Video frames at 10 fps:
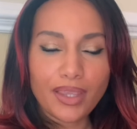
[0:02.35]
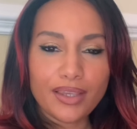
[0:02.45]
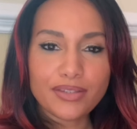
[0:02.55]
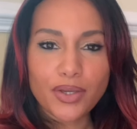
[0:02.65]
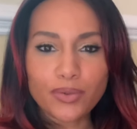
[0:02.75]

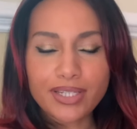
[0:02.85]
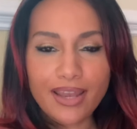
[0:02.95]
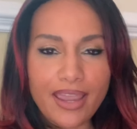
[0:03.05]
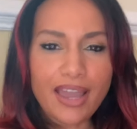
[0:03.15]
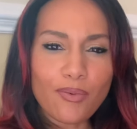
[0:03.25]
So
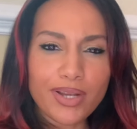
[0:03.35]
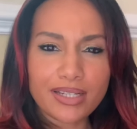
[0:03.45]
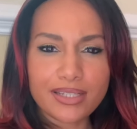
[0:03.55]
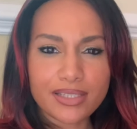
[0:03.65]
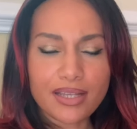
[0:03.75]
today I want
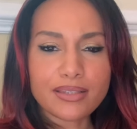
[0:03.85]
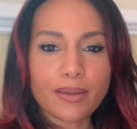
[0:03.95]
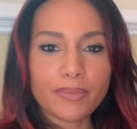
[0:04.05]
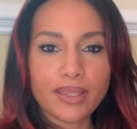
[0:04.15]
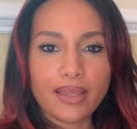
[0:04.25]
to discuss
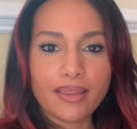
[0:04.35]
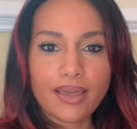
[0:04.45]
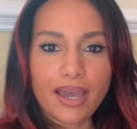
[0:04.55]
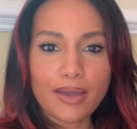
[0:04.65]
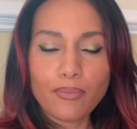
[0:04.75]
something
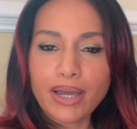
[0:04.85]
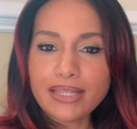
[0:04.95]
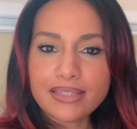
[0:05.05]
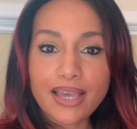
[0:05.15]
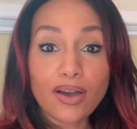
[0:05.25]
that
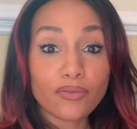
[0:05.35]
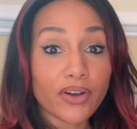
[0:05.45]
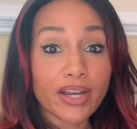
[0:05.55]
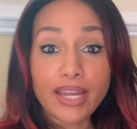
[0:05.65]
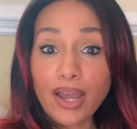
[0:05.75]
might sound
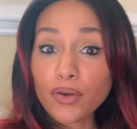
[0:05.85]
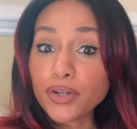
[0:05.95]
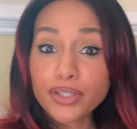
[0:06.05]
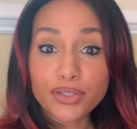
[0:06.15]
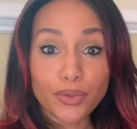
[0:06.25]
very
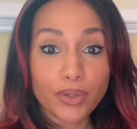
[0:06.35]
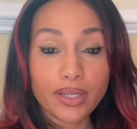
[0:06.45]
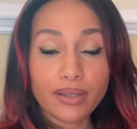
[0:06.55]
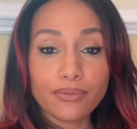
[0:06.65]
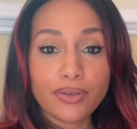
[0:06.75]

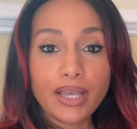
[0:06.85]
counterintuitive,